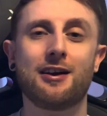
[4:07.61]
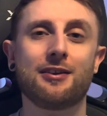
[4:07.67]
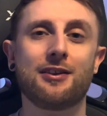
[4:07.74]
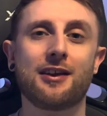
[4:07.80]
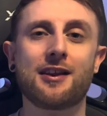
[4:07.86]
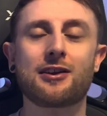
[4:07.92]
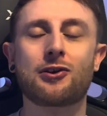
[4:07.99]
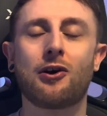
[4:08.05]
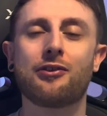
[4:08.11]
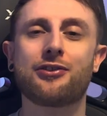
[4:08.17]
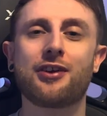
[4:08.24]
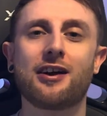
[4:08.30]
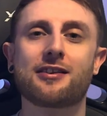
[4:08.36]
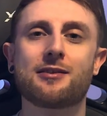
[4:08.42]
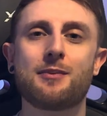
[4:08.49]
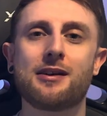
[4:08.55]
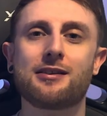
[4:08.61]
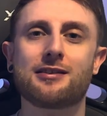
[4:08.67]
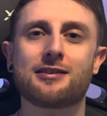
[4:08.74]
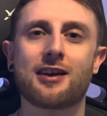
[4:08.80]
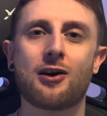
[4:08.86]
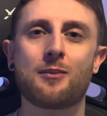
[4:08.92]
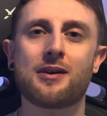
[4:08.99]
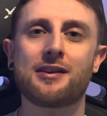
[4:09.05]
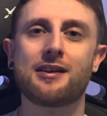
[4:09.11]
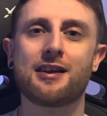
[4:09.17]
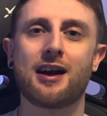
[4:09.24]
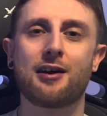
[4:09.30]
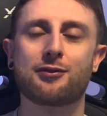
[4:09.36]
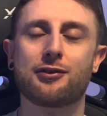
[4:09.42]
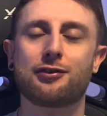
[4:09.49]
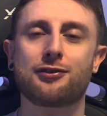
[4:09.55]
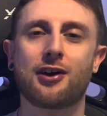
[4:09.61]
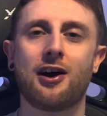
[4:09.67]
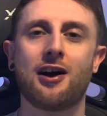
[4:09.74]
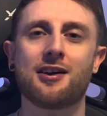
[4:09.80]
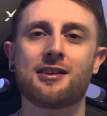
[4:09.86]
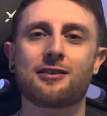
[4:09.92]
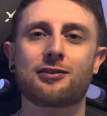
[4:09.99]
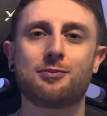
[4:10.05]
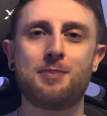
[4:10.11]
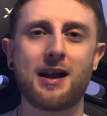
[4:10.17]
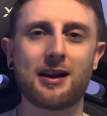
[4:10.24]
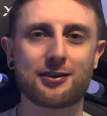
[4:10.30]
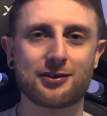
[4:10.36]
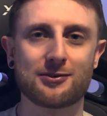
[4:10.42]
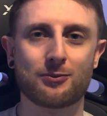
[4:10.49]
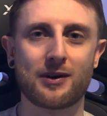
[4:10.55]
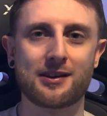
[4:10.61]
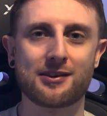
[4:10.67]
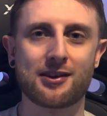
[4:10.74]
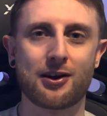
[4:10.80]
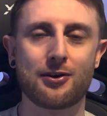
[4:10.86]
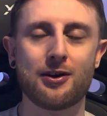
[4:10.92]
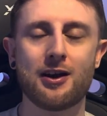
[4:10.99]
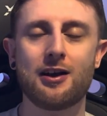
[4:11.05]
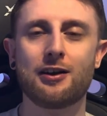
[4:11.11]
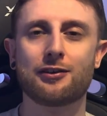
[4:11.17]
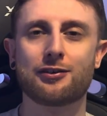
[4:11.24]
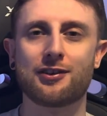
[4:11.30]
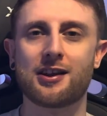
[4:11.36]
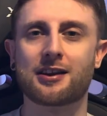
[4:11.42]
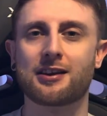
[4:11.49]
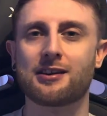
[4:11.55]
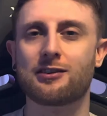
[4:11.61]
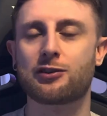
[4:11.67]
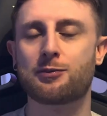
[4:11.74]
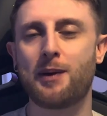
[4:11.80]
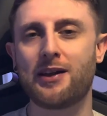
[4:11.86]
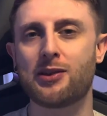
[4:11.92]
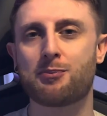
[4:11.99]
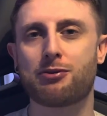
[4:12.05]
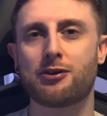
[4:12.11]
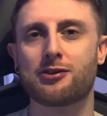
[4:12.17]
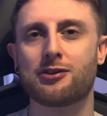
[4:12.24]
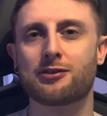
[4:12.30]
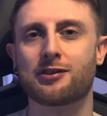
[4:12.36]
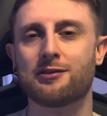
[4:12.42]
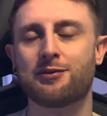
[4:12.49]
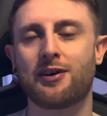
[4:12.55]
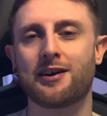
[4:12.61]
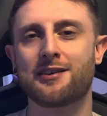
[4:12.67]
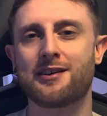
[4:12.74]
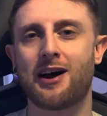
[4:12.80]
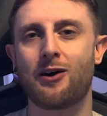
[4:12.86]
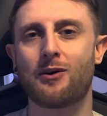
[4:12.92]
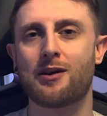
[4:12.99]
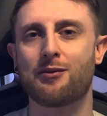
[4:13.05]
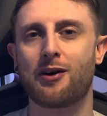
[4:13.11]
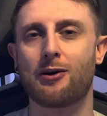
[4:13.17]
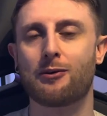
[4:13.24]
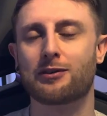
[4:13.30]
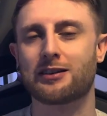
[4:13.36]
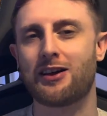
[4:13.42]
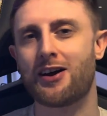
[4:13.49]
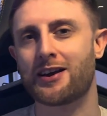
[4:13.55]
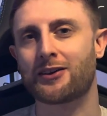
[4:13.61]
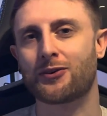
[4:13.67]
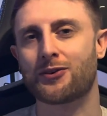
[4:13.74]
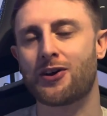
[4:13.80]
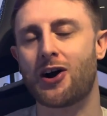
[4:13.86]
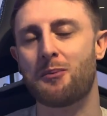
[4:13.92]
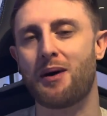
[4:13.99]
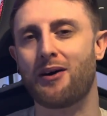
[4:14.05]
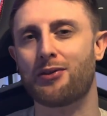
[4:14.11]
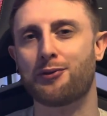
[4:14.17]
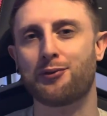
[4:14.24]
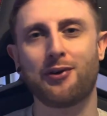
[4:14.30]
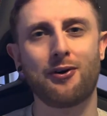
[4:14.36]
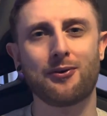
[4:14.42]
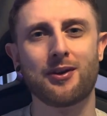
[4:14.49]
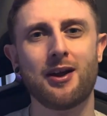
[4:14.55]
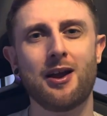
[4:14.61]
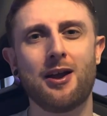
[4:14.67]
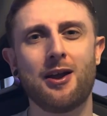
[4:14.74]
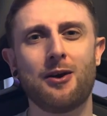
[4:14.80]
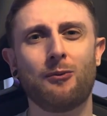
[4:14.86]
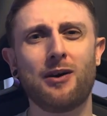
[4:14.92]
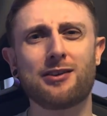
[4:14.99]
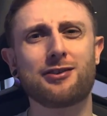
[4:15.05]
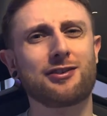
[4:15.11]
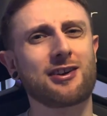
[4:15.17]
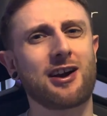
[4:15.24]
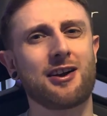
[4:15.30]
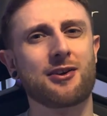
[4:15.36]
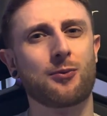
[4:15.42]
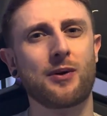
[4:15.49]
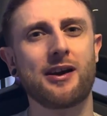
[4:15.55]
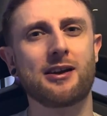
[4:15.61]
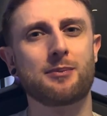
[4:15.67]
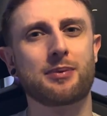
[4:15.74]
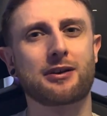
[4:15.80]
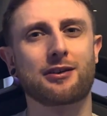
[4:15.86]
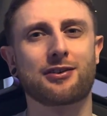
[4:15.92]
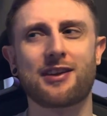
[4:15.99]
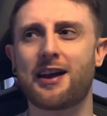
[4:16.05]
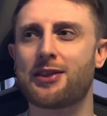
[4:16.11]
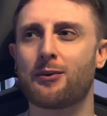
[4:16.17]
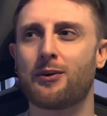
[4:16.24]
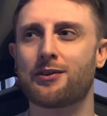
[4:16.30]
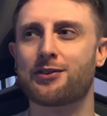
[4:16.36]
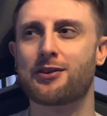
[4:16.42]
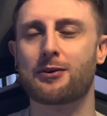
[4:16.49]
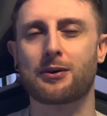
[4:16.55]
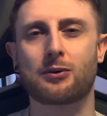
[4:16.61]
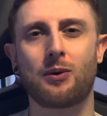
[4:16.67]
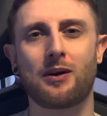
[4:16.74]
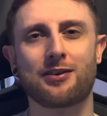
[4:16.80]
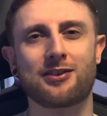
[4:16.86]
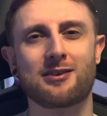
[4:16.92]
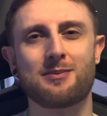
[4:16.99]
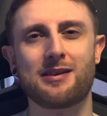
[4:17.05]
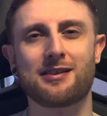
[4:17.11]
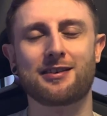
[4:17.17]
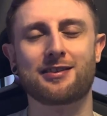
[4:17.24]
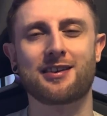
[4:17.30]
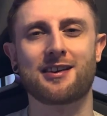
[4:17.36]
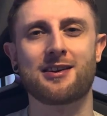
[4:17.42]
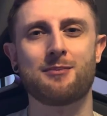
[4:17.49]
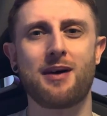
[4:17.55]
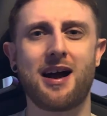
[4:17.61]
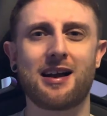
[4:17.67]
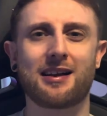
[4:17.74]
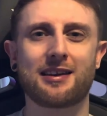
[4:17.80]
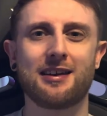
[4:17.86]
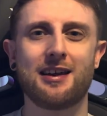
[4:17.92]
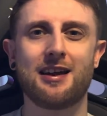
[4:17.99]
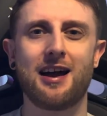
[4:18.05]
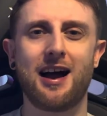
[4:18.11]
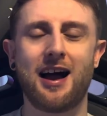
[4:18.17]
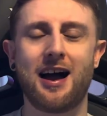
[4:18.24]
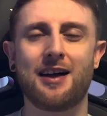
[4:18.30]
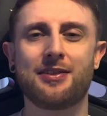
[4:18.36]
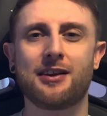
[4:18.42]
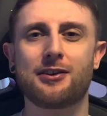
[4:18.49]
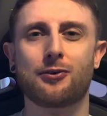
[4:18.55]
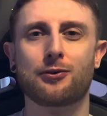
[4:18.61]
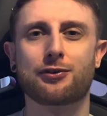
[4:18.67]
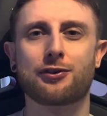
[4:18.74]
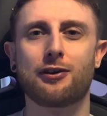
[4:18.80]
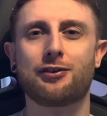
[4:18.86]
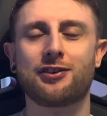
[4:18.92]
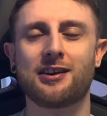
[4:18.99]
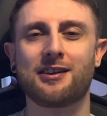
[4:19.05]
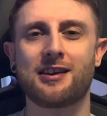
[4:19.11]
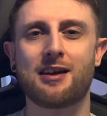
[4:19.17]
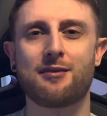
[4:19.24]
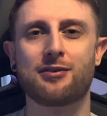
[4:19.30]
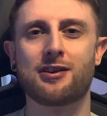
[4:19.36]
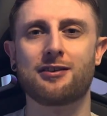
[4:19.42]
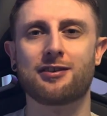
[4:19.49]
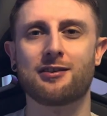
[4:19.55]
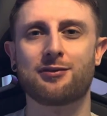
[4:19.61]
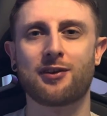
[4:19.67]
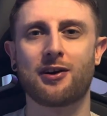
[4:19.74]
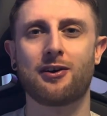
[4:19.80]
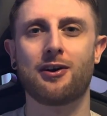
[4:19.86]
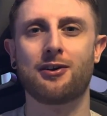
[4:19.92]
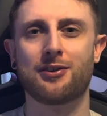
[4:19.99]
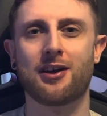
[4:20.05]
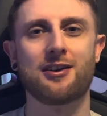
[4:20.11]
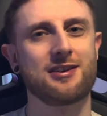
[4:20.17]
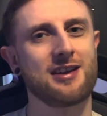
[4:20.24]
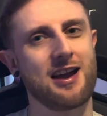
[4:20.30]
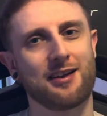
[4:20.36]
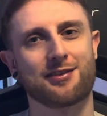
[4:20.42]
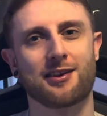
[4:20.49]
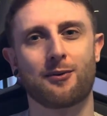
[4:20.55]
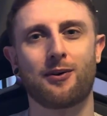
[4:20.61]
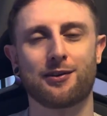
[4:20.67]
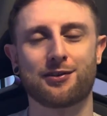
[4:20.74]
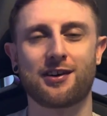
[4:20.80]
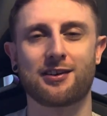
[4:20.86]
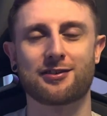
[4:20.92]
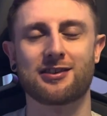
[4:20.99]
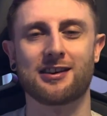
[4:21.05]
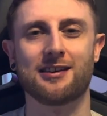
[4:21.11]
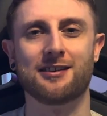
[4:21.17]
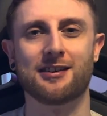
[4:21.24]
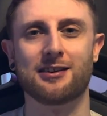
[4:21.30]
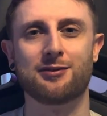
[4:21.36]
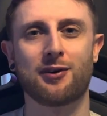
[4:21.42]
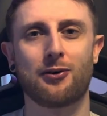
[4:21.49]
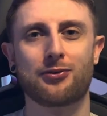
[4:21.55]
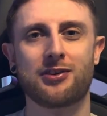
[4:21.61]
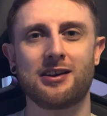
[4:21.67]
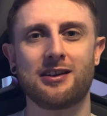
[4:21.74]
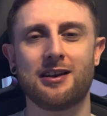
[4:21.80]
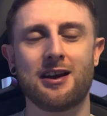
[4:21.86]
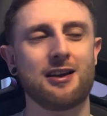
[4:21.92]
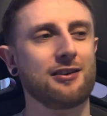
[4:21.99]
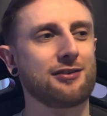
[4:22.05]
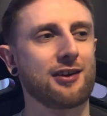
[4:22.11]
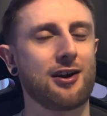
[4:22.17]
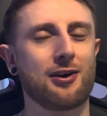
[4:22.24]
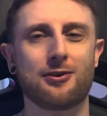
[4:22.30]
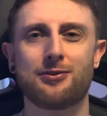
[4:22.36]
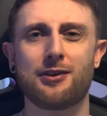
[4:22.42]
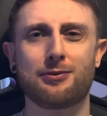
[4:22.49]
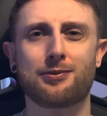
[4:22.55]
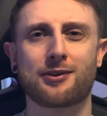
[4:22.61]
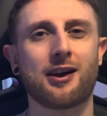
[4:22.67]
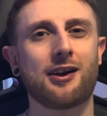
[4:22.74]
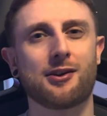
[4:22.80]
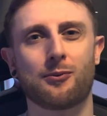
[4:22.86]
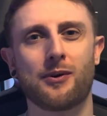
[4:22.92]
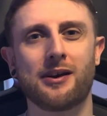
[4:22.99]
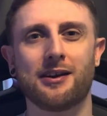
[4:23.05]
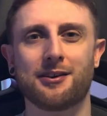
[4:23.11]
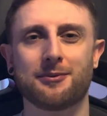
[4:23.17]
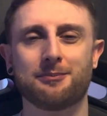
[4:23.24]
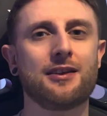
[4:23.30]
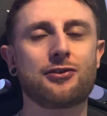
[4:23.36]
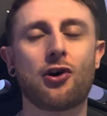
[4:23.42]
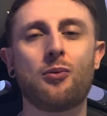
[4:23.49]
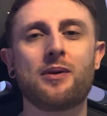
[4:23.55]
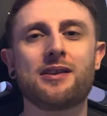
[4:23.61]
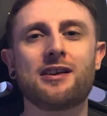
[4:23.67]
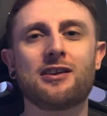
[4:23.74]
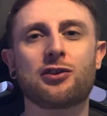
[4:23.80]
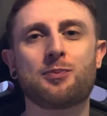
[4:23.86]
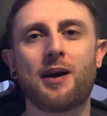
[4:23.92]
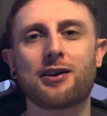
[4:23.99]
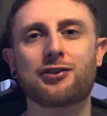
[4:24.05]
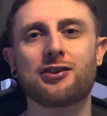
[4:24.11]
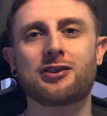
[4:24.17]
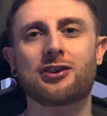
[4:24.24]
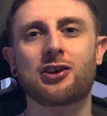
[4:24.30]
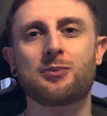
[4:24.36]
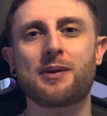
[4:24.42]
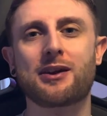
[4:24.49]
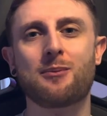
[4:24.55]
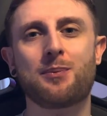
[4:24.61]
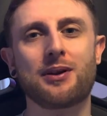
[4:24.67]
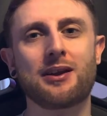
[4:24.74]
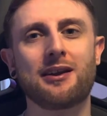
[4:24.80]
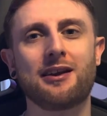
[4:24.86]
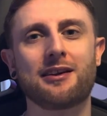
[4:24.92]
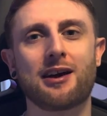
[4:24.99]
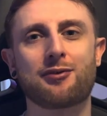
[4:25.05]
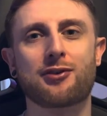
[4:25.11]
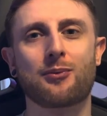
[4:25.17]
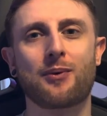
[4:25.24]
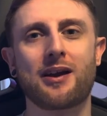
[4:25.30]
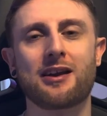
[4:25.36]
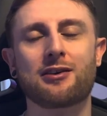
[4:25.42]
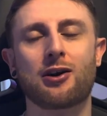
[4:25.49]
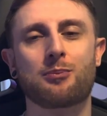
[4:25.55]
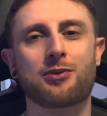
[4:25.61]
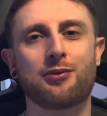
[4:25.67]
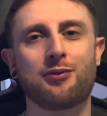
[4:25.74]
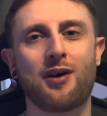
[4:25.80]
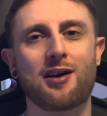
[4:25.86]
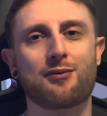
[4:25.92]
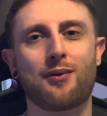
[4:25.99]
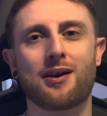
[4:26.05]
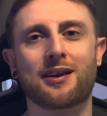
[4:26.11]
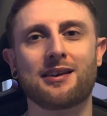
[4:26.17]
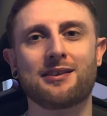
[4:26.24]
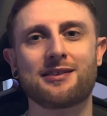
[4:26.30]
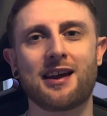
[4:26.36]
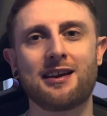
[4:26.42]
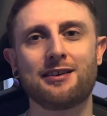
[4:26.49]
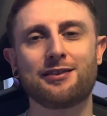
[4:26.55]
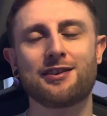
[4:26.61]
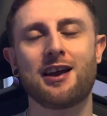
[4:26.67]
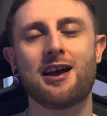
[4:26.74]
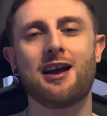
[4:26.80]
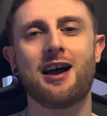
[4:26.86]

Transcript: They then contacted me to tell me they'd have to start an inspection window so they could inspect the product and find out if I was lying or not about the fault, which is kind of weird because they're the ones that requested me to send it back, and they'd also seen the evidence in photo that yes, it was actually indeed faulty, so this was kind of weird. They told me the inspection could be completed after waiting up to 5 working days.